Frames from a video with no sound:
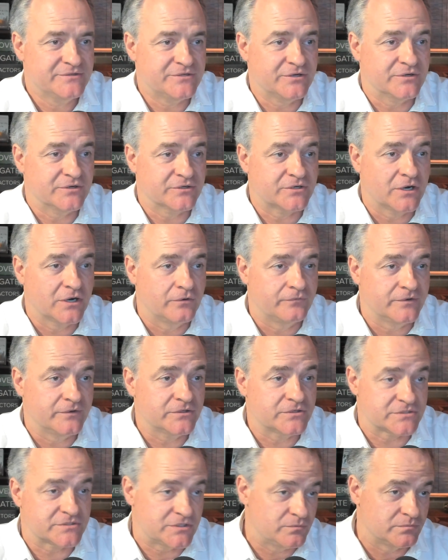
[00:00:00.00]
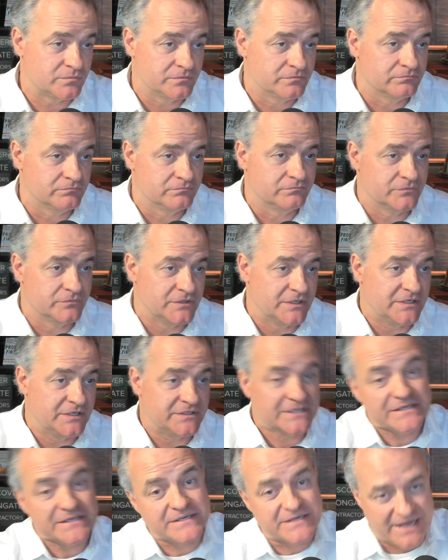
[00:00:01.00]
during COVID because he
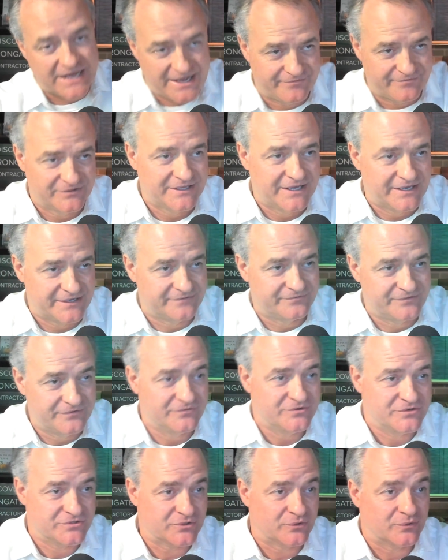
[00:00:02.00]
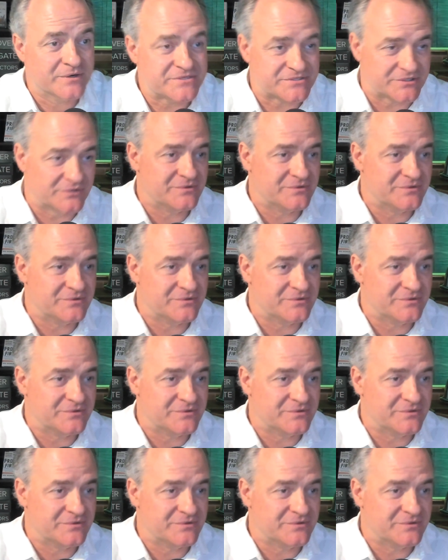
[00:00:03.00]
didn't have a lot of inventory,